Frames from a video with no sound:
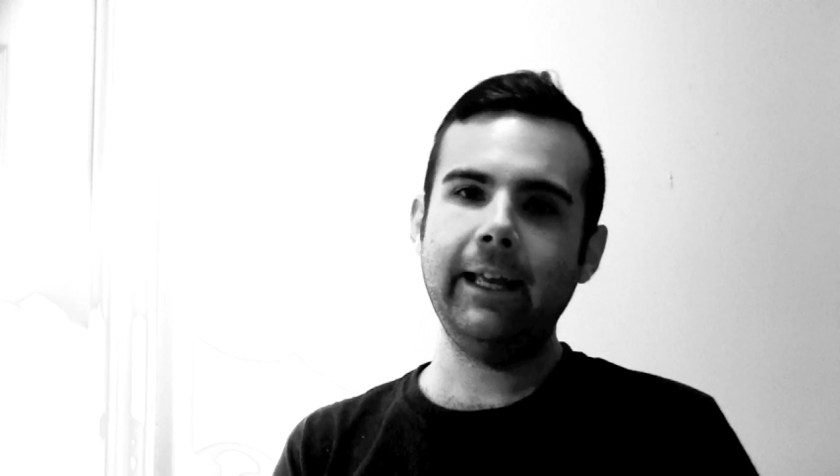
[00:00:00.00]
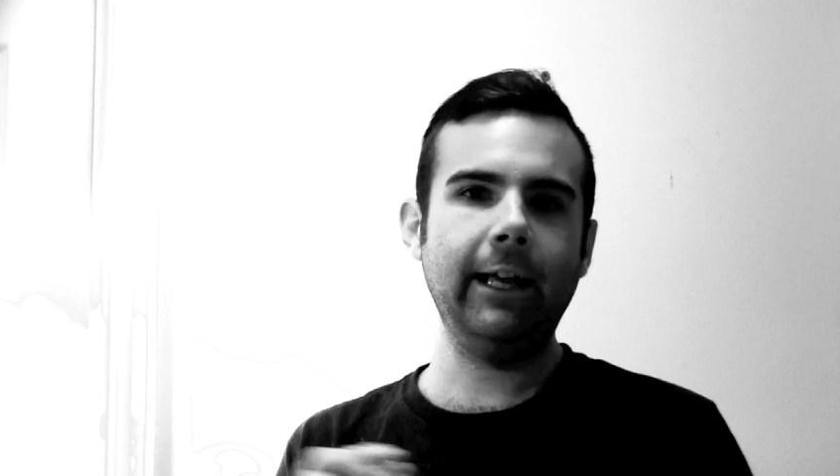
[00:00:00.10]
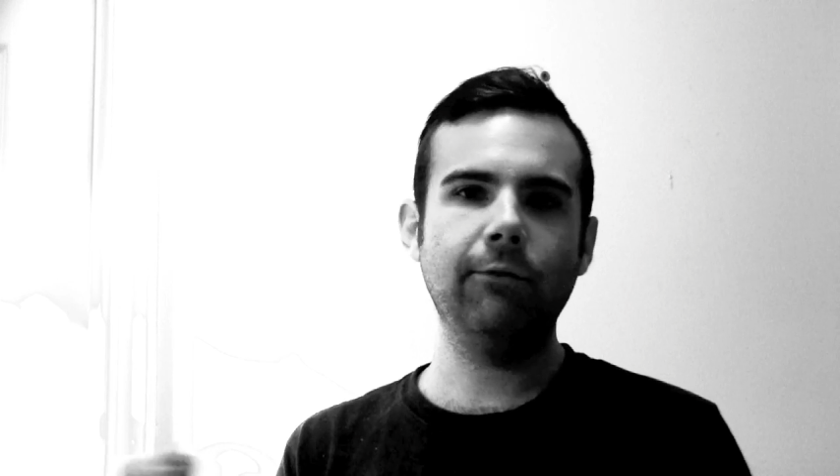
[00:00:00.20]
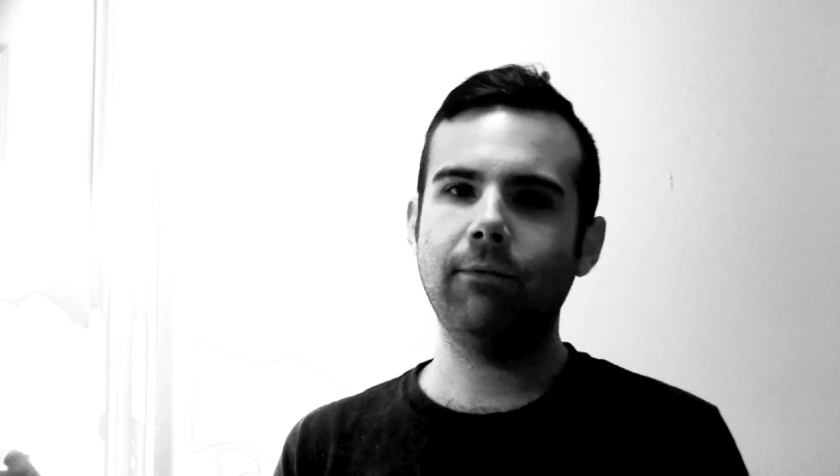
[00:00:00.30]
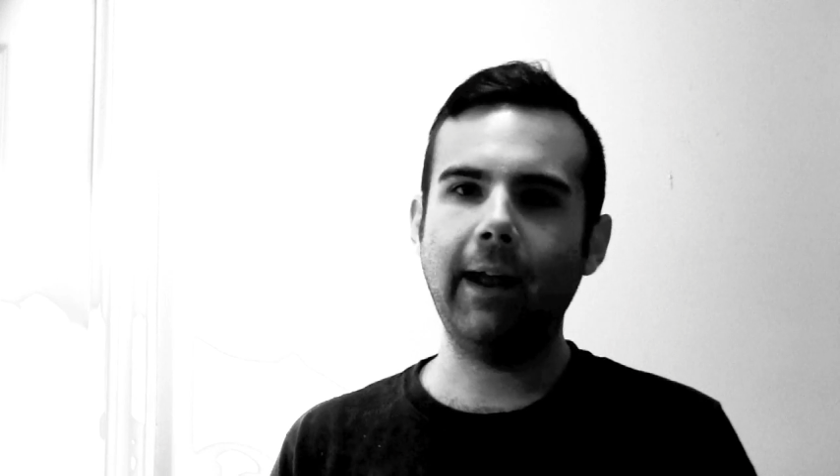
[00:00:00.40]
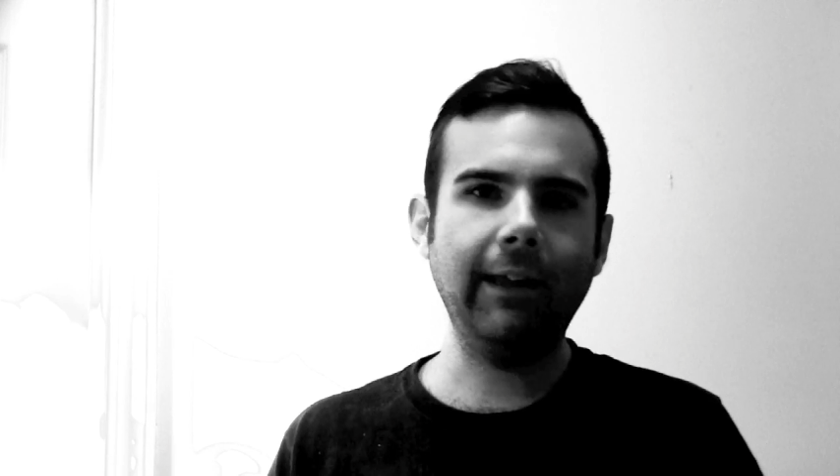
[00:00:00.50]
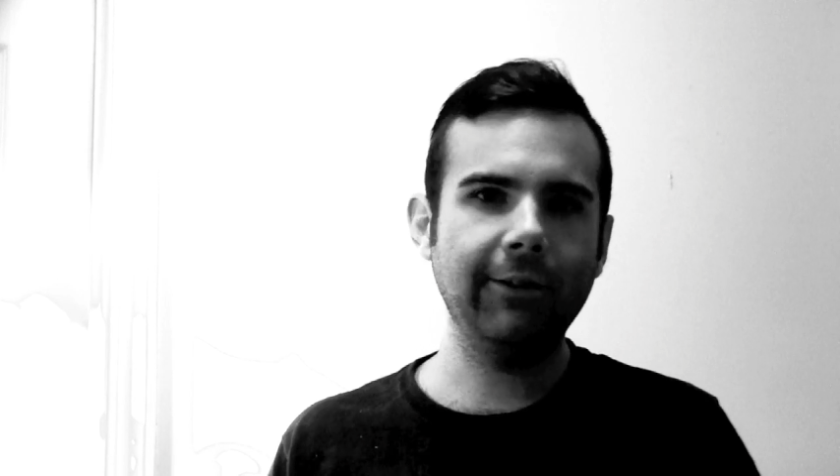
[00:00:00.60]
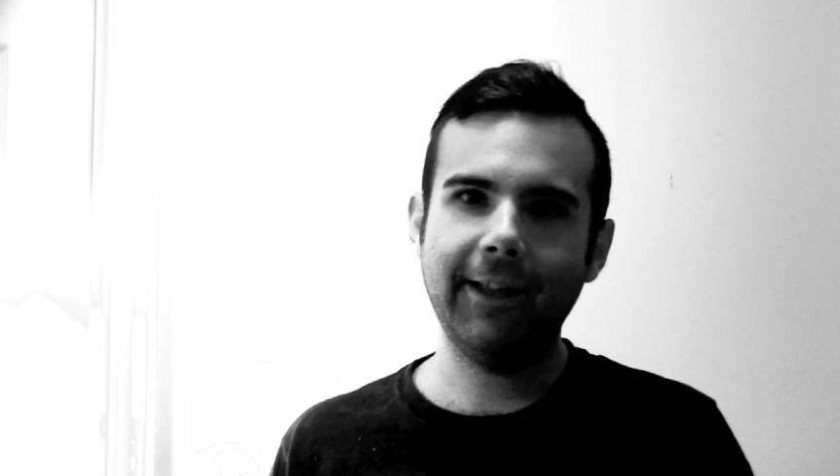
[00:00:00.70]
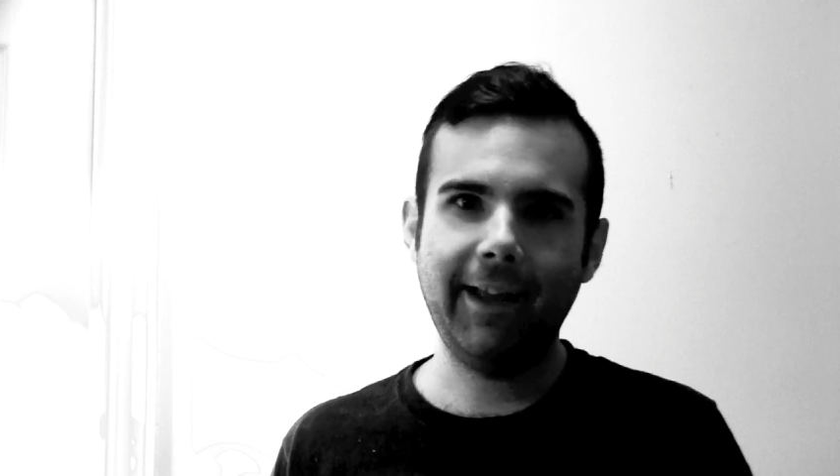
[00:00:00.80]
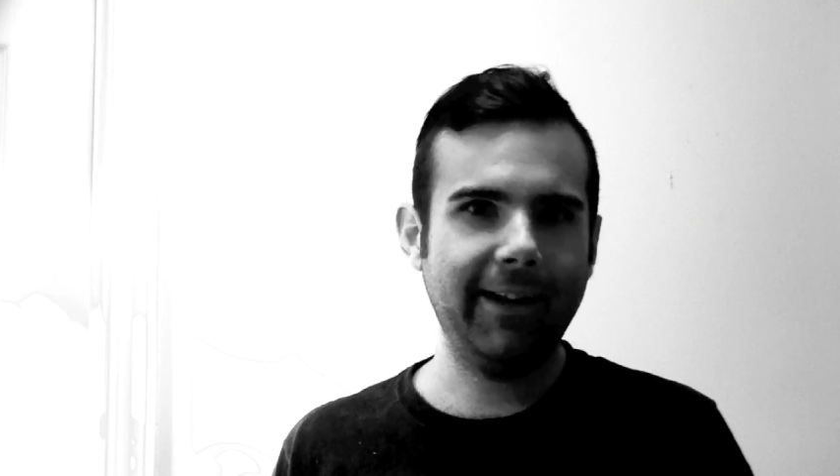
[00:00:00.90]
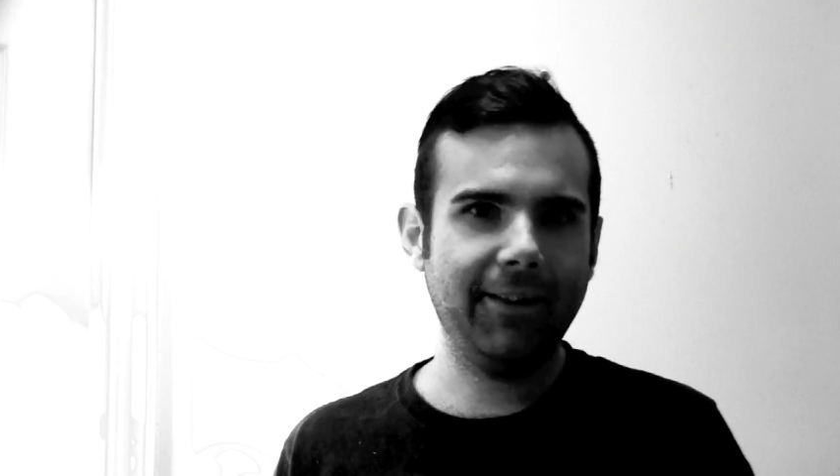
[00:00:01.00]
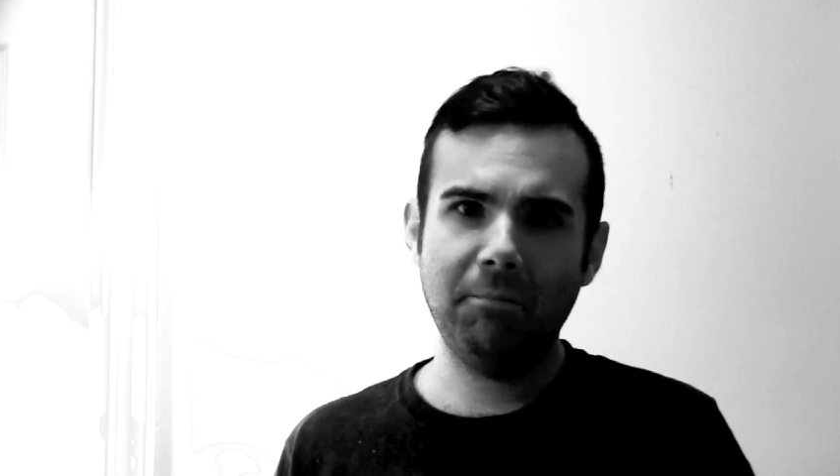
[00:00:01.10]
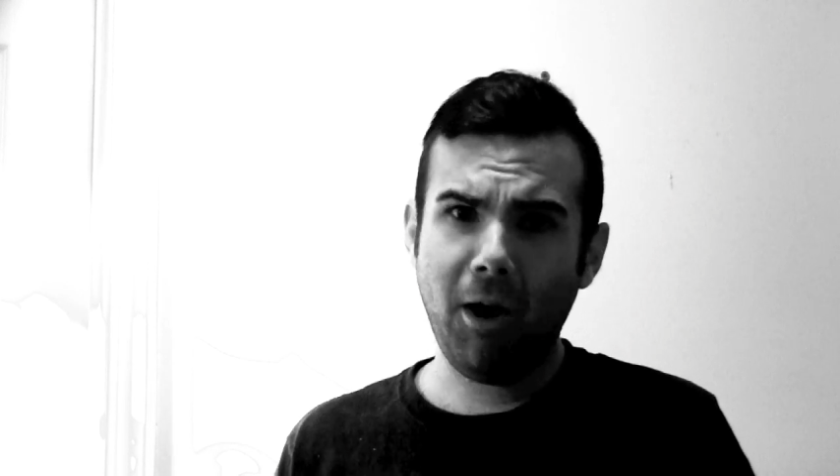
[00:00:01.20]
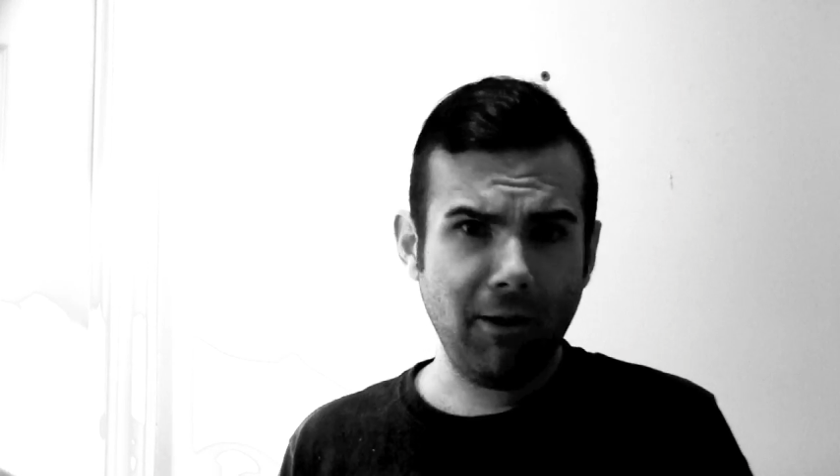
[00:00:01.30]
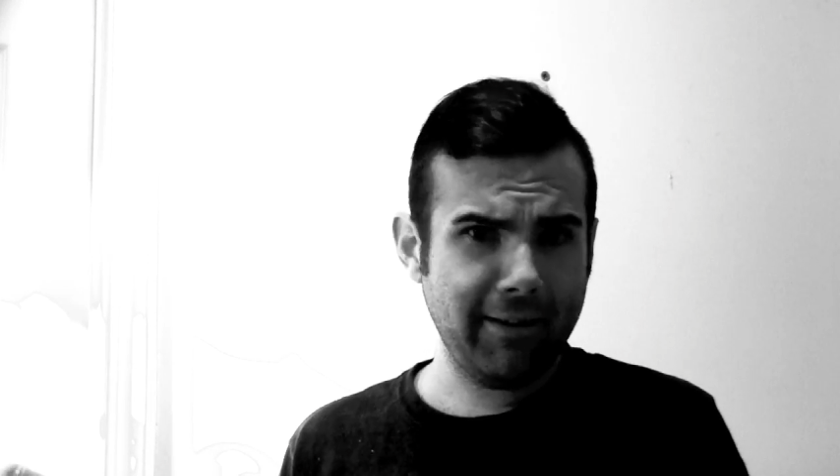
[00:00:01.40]
in regulating the
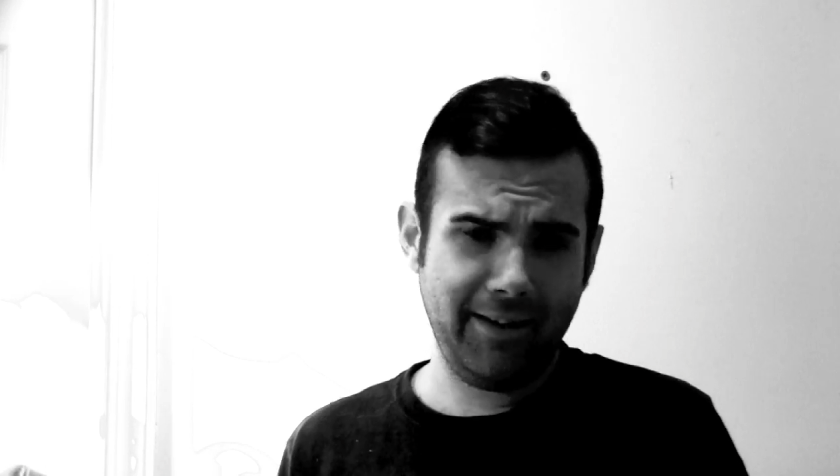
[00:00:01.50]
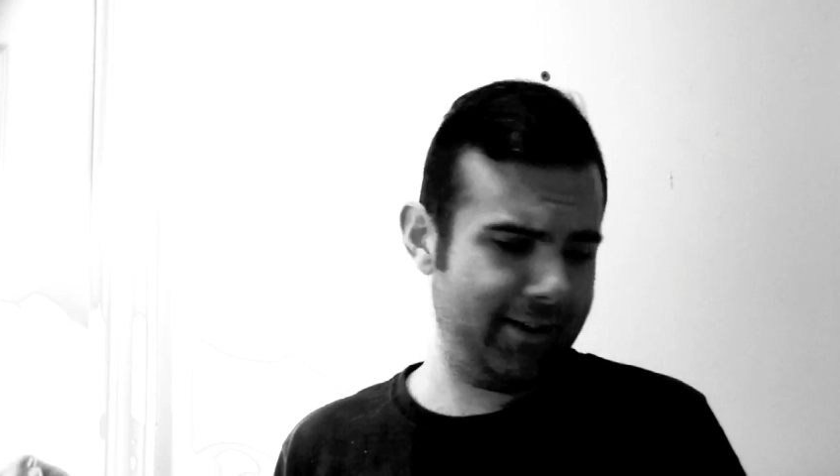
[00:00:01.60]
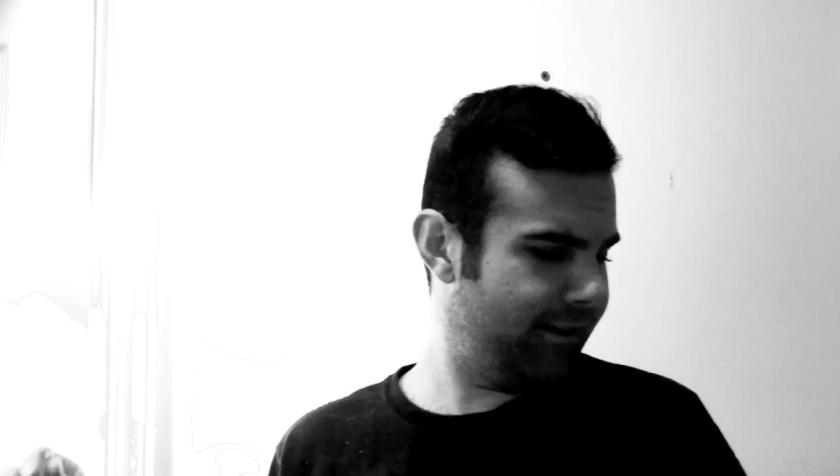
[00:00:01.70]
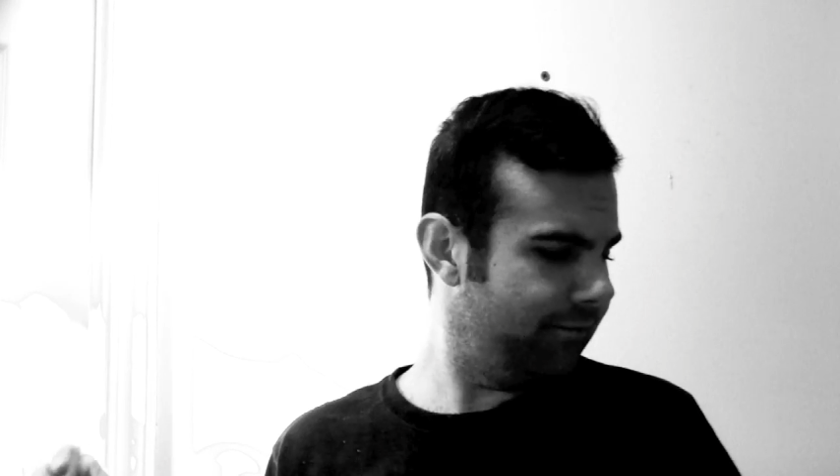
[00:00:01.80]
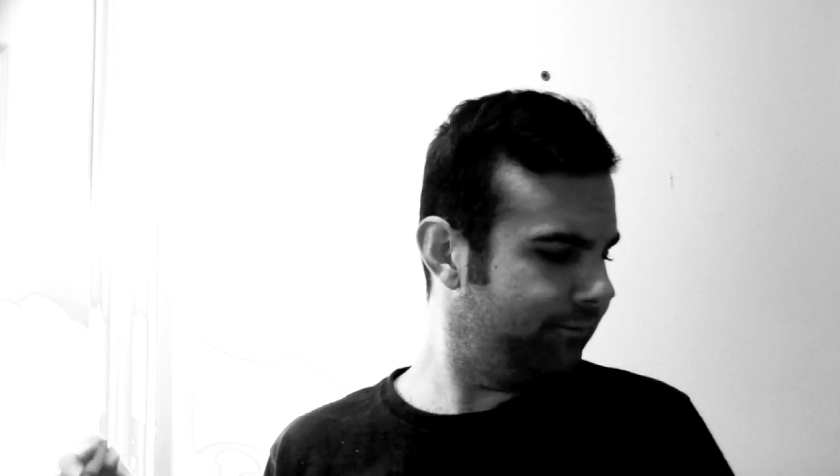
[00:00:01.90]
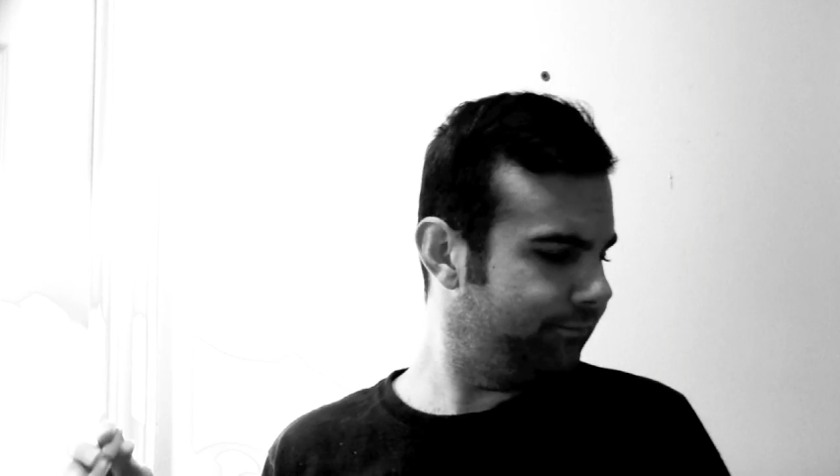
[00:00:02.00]
market.